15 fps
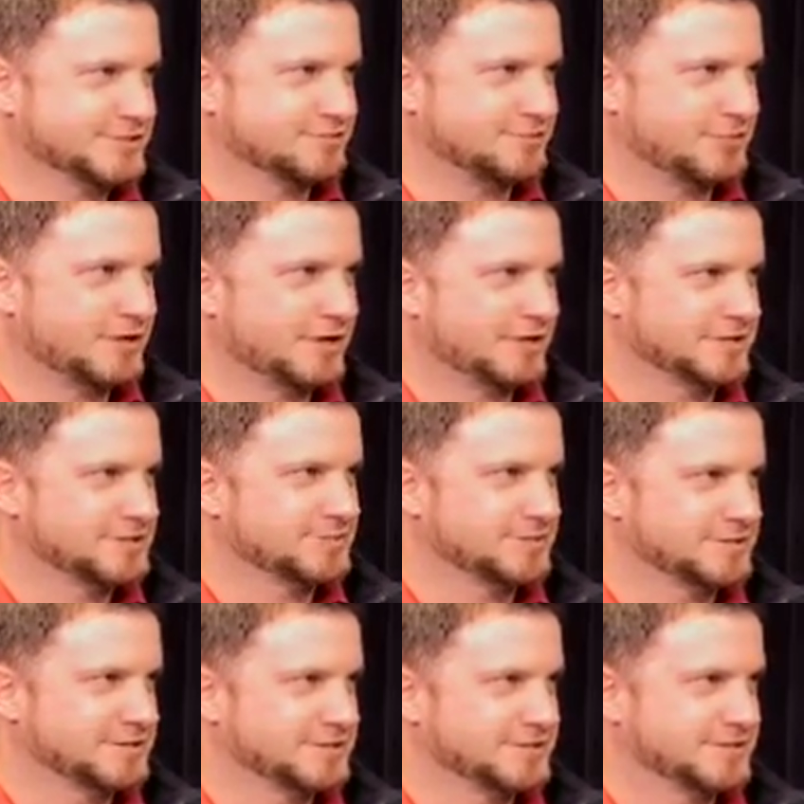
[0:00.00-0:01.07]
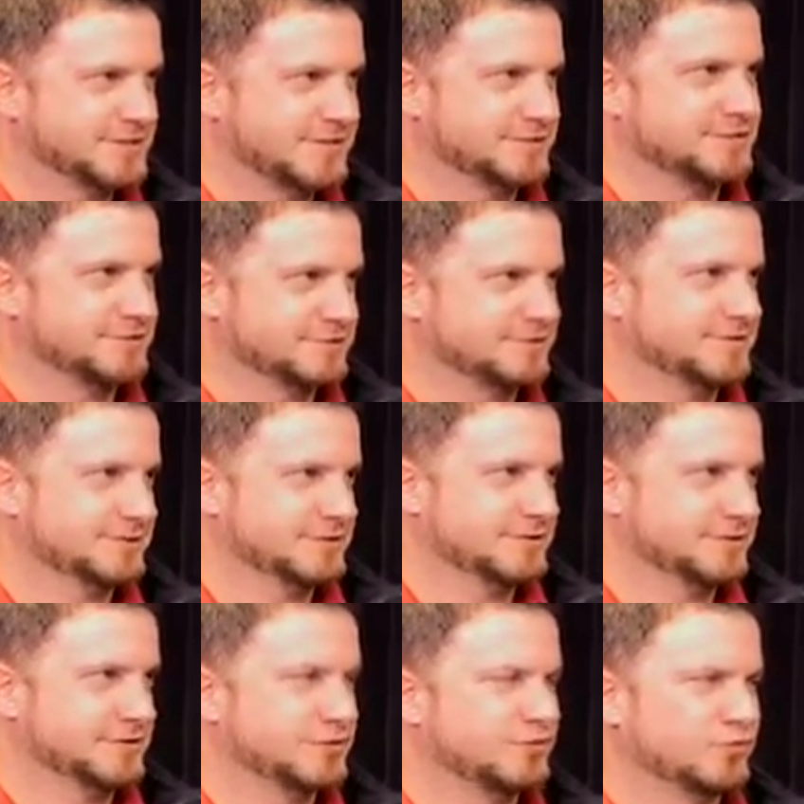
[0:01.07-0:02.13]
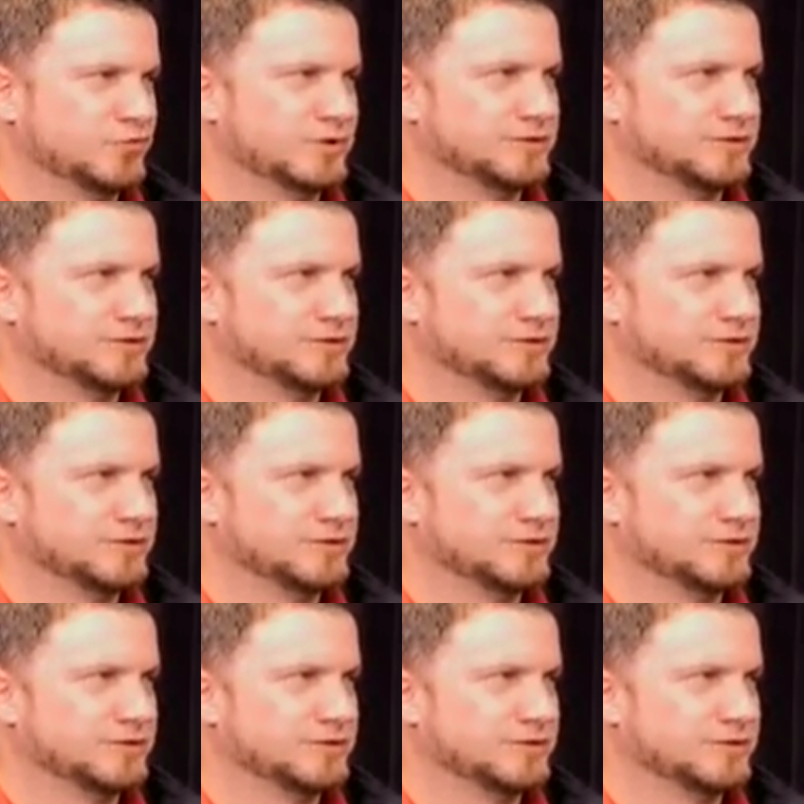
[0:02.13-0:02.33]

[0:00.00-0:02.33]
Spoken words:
what hospice is, and that's, what